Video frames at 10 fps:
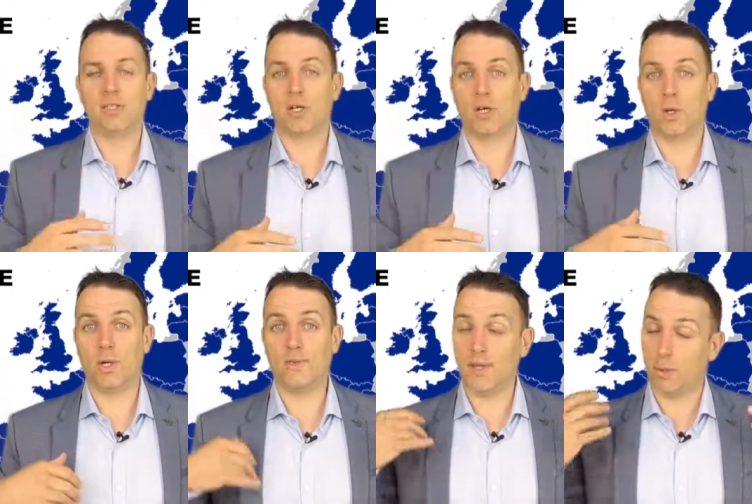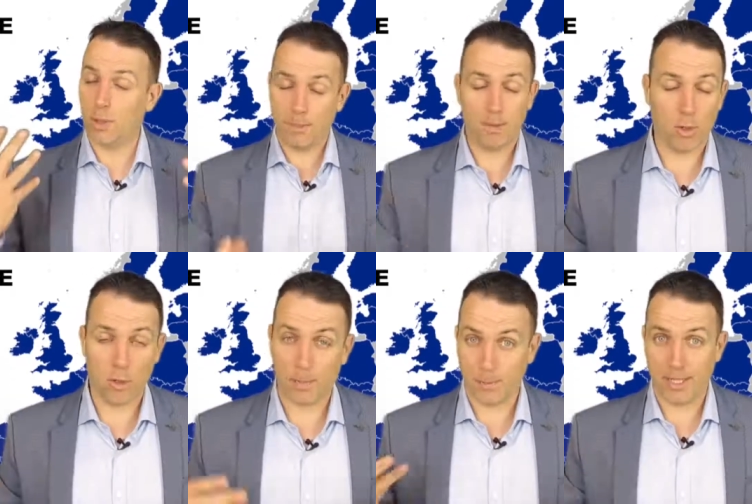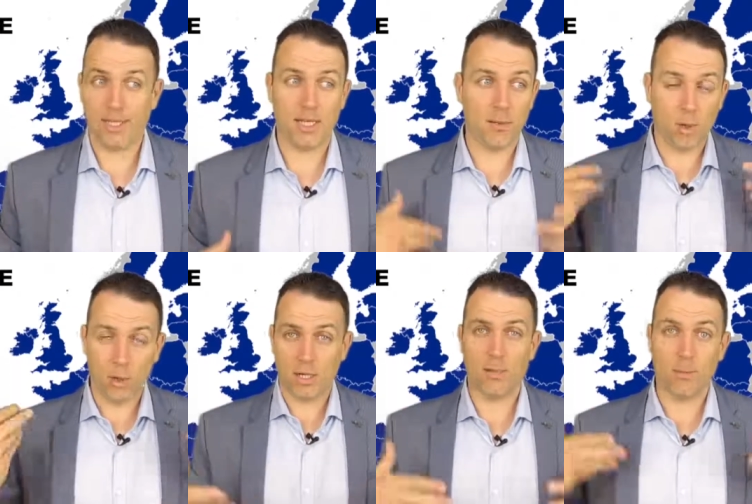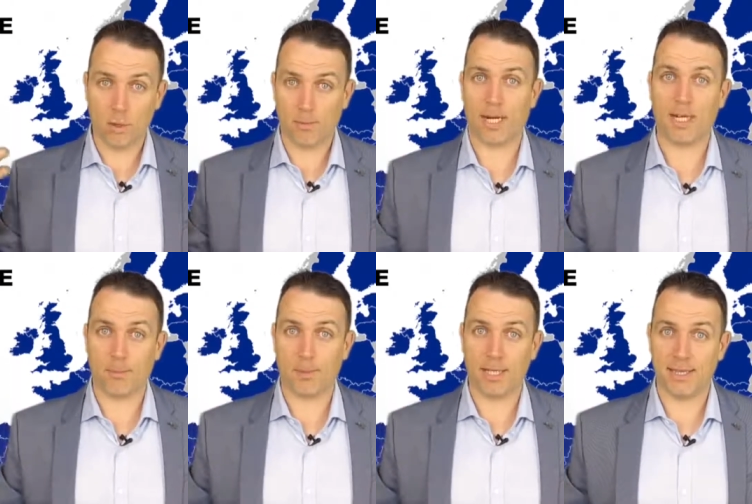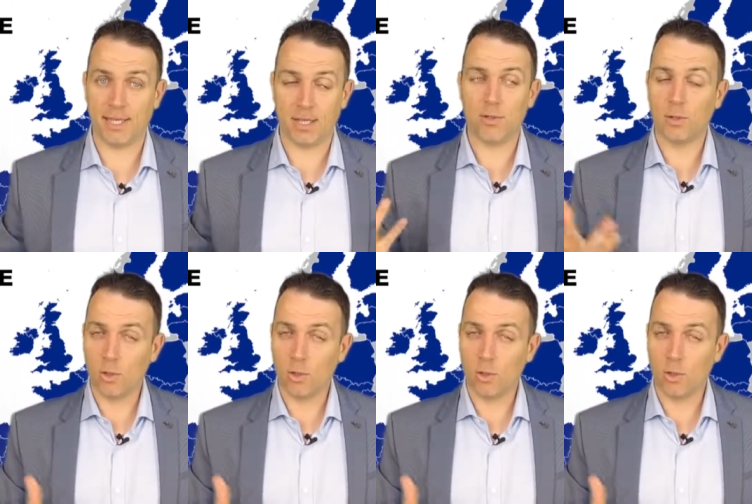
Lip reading: So if there will be more printing, more and more money printing,